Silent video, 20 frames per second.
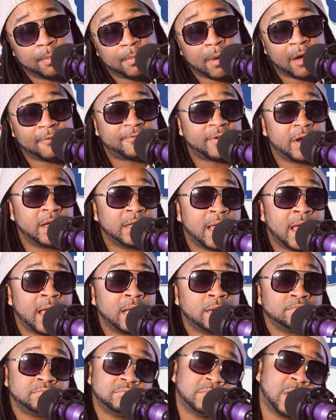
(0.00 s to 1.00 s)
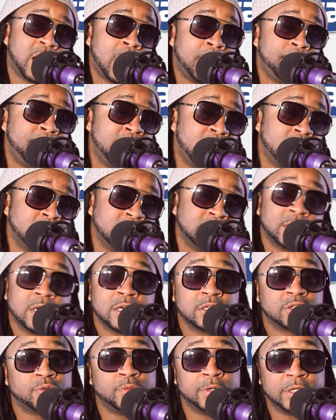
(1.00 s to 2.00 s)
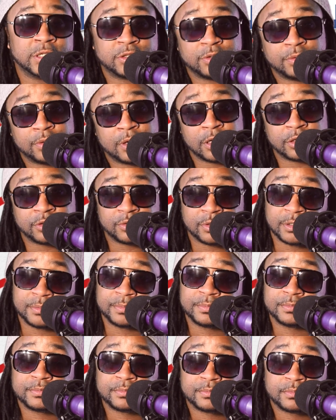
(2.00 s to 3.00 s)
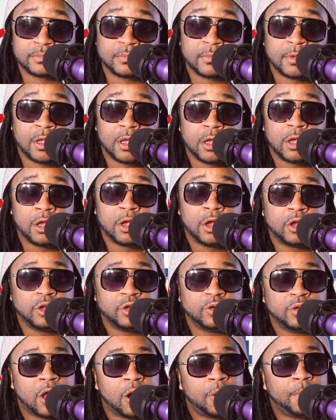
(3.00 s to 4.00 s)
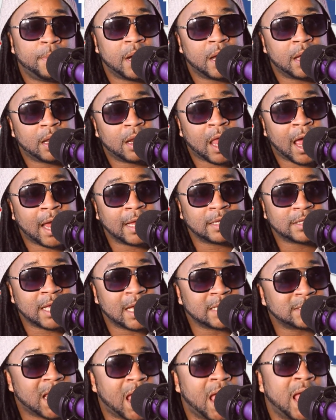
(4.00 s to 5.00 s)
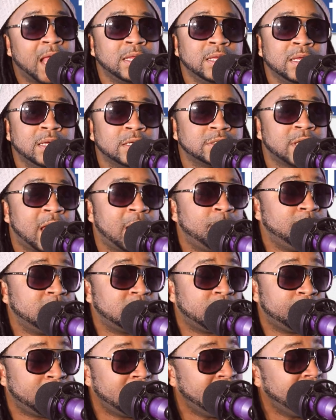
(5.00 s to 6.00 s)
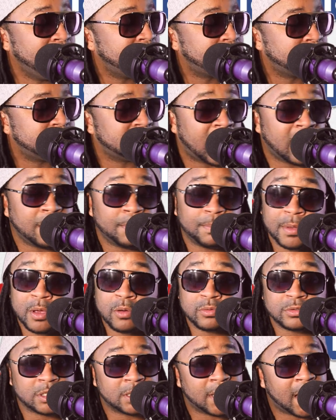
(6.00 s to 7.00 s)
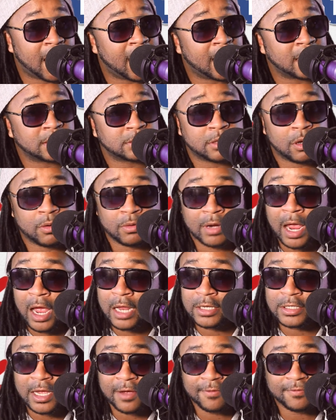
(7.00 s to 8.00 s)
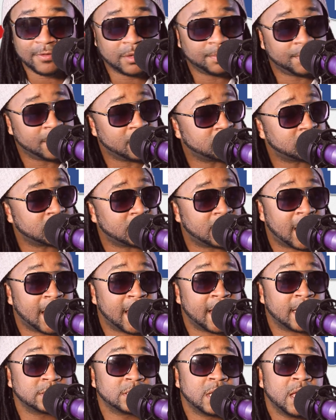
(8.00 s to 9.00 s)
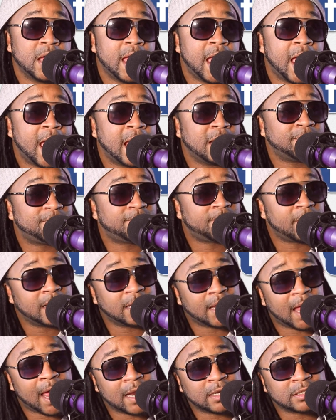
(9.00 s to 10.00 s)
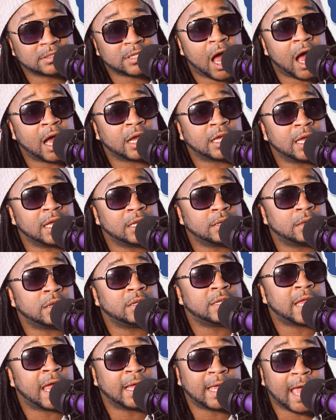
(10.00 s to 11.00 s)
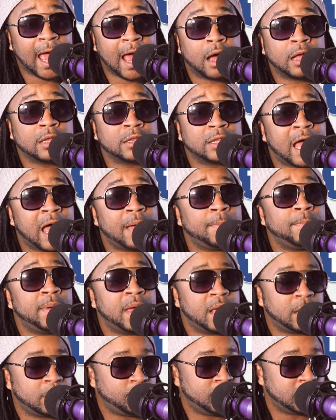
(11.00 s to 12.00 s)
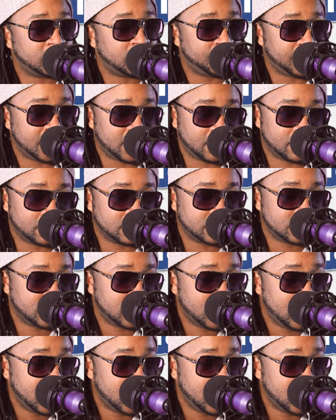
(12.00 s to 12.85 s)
My Freightliner, I barely touched $2,200. You know, but, like, that's how it is. Like, with the Peets, they built to last, though. They are definitely built to last. And the Freightliners are getting, they got a lot better with the builds.